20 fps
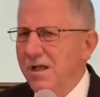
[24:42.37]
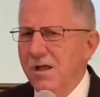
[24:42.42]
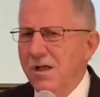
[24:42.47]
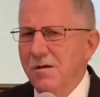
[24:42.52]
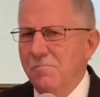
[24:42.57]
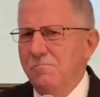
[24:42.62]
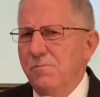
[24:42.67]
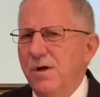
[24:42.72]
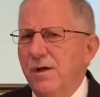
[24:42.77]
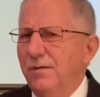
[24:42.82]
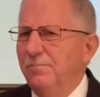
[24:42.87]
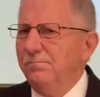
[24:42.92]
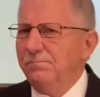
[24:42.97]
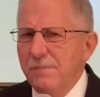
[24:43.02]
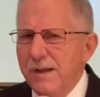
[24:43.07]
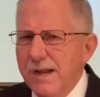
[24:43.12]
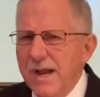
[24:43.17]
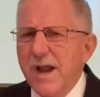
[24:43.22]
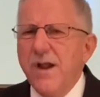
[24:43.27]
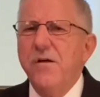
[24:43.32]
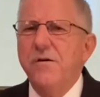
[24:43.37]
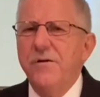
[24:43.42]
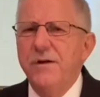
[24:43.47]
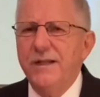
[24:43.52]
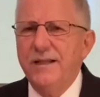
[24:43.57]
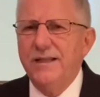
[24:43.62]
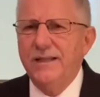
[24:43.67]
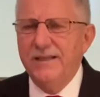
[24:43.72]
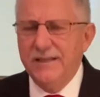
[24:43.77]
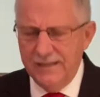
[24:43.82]
But
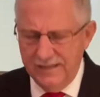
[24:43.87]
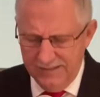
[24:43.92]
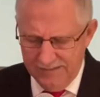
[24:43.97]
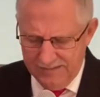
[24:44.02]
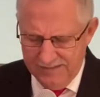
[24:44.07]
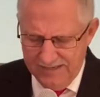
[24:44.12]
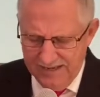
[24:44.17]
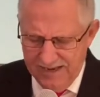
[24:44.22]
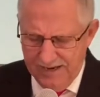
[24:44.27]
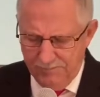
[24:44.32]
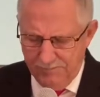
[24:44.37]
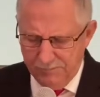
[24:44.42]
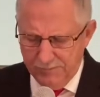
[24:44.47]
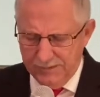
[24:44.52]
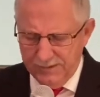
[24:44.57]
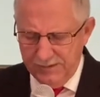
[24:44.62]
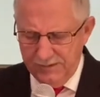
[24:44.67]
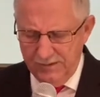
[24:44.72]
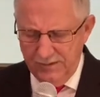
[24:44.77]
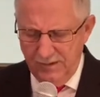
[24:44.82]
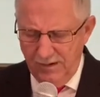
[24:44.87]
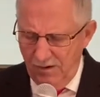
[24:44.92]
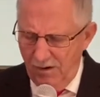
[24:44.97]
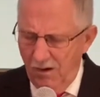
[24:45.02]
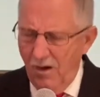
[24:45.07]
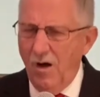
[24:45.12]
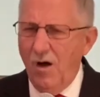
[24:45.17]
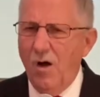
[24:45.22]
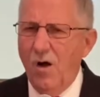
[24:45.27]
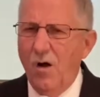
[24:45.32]
Mary kept
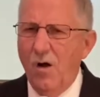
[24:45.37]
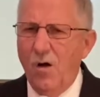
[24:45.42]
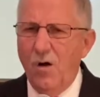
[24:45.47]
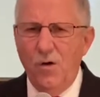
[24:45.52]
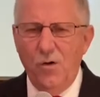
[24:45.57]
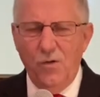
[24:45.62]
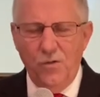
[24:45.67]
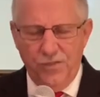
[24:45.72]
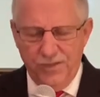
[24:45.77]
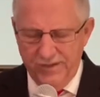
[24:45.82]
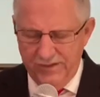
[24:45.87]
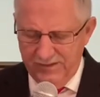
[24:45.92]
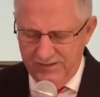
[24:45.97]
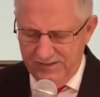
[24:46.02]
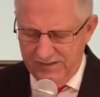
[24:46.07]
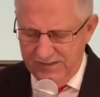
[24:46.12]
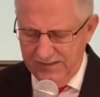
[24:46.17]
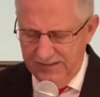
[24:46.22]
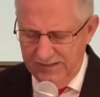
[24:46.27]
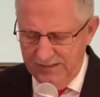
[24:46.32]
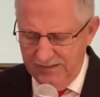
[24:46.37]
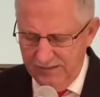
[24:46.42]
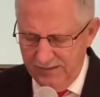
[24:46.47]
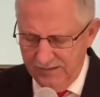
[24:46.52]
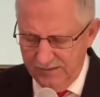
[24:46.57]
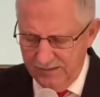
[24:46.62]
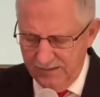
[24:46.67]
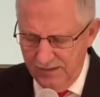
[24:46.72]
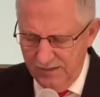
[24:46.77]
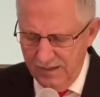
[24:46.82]
all these
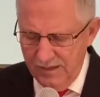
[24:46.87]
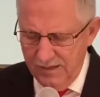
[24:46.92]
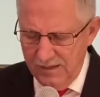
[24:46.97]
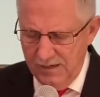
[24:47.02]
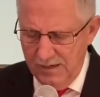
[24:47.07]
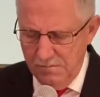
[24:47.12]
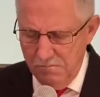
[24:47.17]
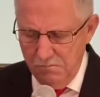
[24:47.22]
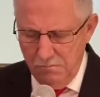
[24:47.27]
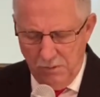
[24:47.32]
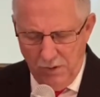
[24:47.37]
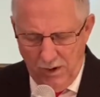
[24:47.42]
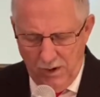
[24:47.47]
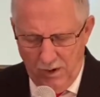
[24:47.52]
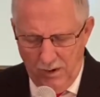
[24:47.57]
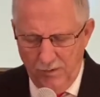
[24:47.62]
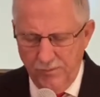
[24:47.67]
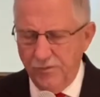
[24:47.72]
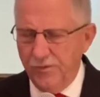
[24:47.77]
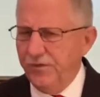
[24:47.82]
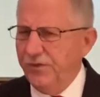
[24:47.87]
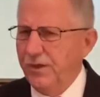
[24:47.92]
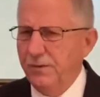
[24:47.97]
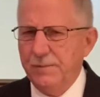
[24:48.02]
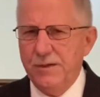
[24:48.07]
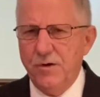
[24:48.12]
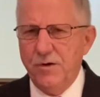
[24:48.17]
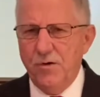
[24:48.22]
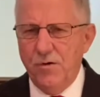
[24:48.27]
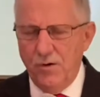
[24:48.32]
things and pondered them
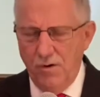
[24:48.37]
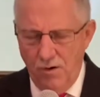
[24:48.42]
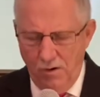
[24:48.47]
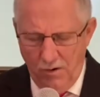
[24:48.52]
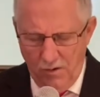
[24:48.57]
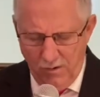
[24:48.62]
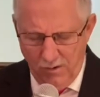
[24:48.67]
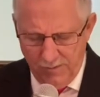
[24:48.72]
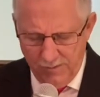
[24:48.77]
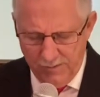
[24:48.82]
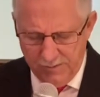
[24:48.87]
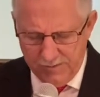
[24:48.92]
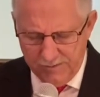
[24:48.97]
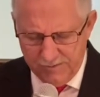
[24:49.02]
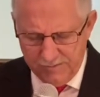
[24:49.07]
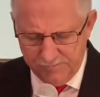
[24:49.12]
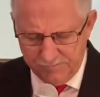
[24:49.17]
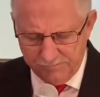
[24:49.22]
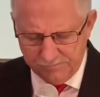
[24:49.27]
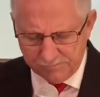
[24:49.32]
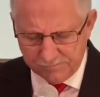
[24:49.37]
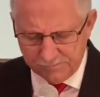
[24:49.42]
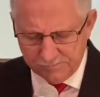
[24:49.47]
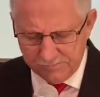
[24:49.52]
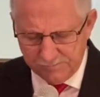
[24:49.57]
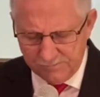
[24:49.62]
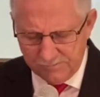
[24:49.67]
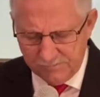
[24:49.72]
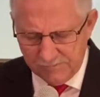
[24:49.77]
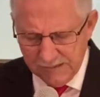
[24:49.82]
in her heart.
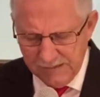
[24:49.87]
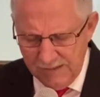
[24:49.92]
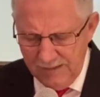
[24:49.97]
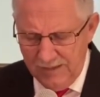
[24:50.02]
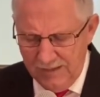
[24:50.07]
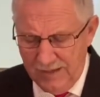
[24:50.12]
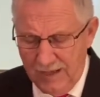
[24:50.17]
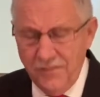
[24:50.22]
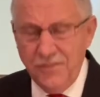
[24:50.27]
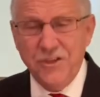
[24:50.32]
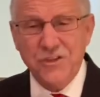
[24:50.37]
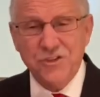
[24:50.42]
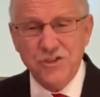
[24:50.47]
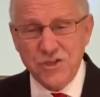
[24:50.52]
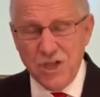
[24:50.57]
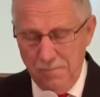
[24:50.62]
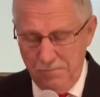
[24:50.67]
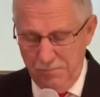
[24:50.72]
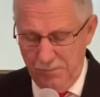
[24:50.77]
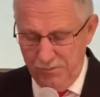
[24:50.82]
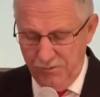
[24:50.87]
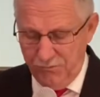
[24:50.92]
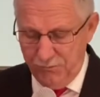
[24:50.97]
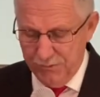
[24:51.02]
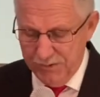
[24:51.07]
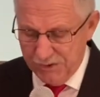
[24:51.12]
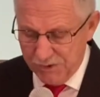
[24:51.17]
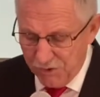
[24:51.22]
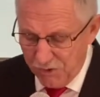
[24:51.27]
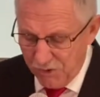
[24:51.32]
And the shepherds
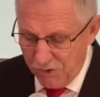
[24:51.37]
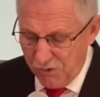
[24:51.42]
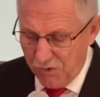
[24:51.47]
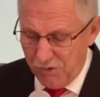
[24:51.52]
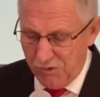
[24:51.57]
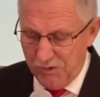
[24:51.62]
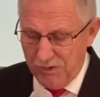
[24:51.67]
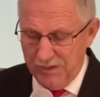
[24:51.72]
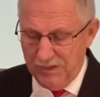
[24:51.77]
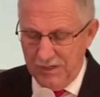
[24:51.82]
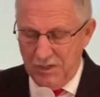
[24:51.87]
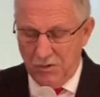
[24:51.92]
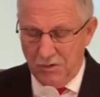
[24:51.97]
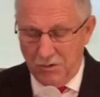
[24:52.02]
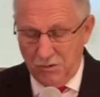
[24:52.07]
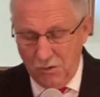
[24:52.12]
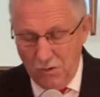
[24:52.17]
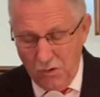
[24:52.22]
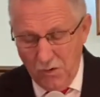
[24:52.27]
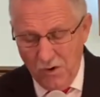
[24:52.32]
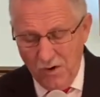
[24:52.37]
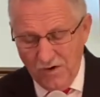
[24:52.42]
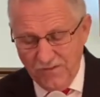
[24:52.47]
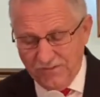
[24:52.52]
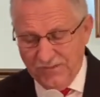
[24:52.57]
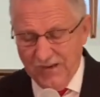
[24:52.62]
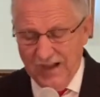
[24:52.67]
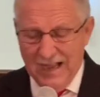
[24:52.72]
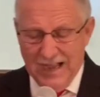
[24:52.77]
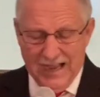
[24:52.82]
returned,
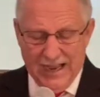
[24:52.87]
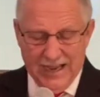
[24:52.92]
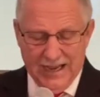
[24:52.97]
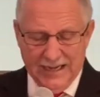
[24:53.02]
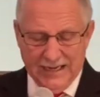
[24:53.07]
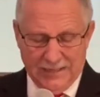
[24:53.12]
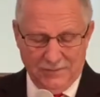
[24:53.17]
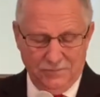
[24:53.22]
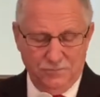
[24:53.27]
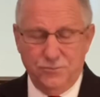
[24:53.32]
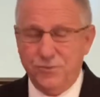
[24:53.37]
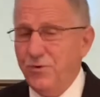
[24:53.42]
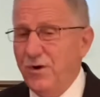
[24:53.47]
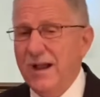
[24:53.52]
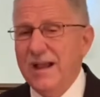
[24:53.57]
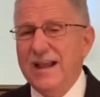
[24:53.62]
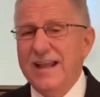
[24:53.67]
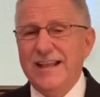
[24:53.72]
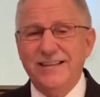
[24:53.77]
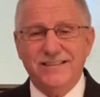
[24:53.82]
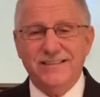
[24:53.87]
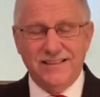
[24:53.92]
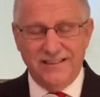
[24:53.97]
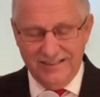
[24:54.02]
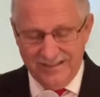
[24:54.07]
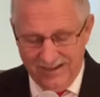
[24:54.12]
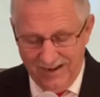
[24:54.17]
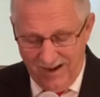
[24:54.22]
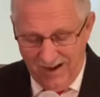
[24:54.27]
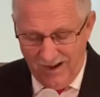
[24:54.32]
glorifying and praising
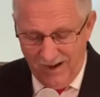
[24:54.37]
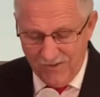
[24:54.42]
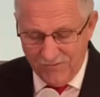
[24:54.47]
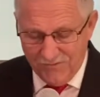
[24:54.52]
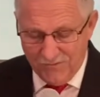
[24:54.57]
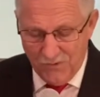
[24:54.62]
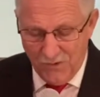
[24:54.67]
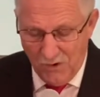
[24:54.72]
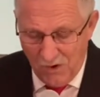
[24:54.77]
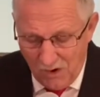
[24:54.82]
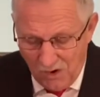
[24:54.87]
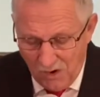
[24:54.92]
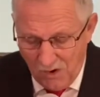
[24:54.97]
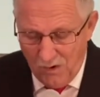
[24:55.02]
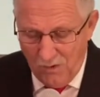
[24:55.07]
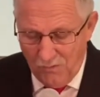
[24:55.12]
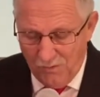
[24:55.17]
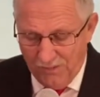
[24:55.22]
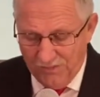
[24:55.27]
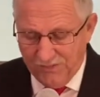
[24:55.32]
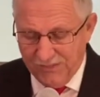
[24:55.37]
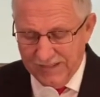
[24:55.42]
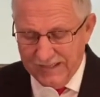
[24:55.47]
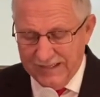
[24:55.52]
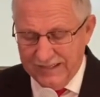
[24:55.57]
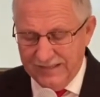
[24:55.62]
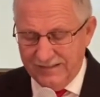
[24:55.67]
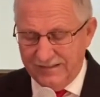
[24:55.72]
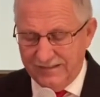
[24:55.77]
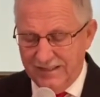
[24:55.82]
God for all the
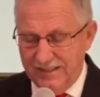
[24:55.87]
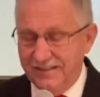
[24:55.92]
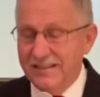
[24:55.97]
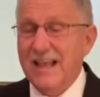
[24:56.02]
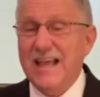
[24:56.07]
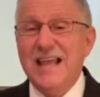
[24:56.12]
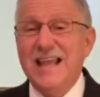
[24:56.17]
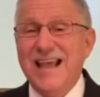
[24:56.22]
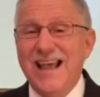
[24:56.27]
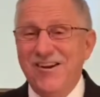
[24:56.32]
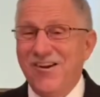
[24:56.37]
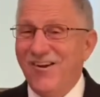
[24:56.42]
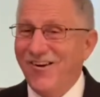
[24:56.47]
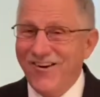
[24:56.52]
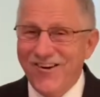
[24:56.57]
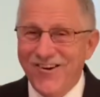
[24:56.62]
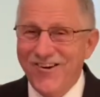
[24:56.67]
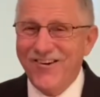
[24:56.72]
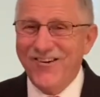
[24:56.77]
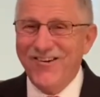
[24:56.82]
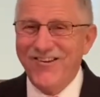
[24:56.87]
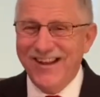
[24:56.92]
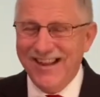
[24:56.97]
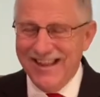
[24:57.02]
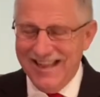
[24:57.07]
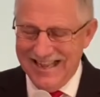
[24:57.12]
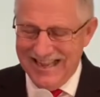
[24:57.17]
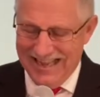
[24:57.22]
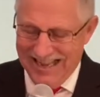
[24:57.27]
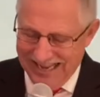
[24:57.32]
things that they had heard
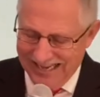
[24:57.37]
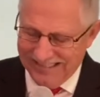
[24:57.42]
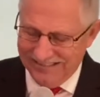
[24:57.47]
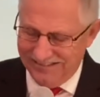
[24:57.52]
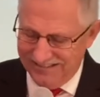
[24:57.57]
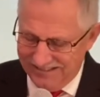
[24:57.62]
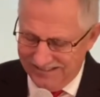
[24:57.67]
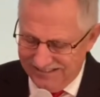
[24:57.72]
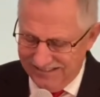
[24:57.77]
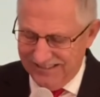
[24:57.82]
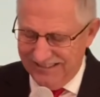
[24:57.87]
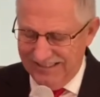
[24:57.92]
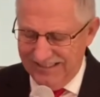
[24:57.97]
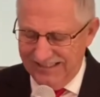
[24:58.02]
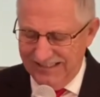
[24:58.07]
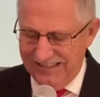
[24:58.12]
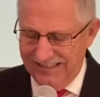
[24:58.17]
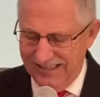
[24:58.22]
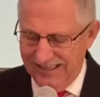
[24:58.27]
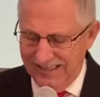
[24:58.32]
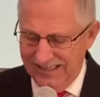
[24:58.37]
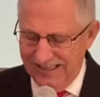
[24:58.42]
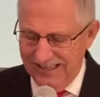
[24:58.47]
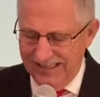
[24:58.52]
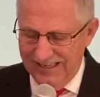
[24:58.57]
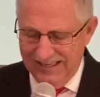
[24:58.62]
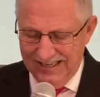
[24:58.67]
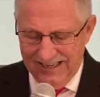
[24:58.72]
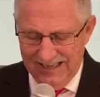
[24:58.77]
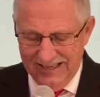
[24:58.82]
and seen,
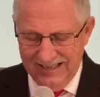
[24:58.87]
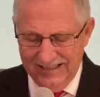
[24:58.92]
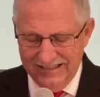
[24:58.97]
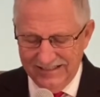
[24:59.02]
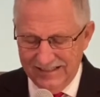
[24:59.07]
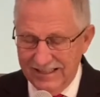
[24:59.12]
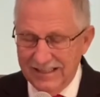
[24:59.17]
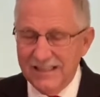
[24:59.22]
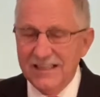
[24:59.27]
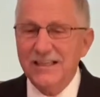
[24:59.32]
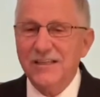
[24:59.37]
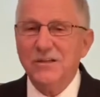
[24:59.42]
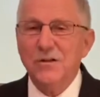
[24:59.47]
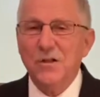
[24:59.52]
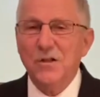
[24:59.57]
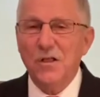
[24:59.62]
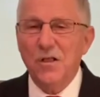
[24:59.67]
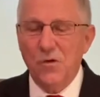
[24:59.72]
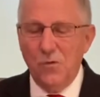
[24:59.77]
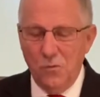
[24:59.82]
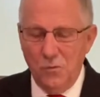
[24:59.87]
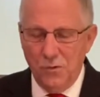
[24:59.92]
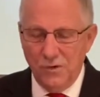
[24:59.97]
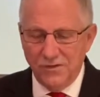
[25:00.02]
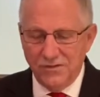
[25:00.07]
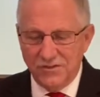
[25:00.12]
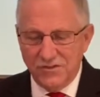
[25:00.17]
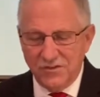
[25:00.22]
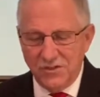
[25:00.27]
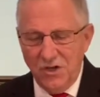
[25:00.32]
as it
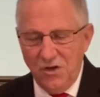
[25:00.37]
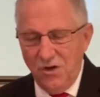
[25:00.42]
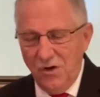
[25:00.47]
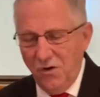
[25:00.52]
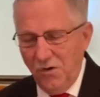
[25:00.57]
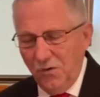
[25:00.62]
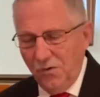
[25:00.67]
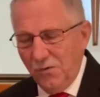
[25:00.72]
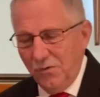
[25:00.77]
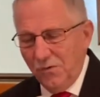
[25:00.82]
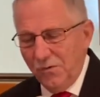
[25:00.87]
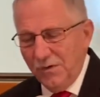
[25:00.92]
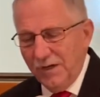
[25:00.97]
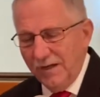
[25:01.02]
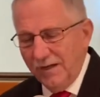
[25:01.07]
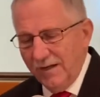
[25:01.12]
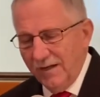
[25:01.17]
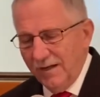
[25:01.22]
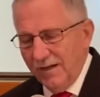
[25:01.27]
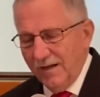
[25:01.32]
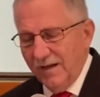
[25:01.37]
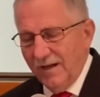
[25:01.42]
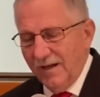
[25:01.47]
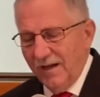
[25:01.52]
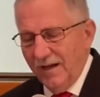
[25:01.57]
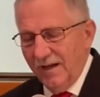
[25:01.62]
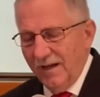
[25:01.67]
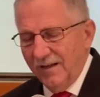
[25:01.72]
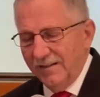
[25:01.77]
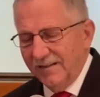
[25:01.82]
was told
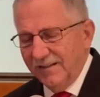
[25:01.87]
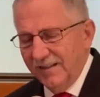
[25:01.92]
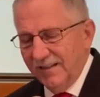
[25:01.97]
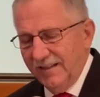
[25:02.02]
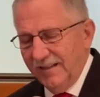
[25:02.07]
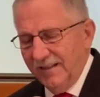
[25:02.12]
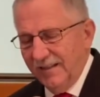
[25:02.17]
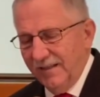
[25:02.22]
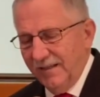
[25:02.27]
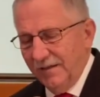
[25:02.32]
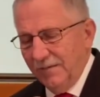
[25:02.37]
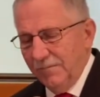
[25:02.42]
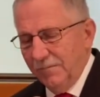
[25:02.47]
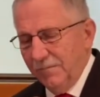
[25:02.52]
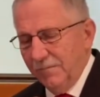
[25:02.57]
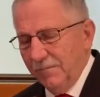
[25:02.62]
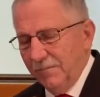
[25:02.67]
unto them.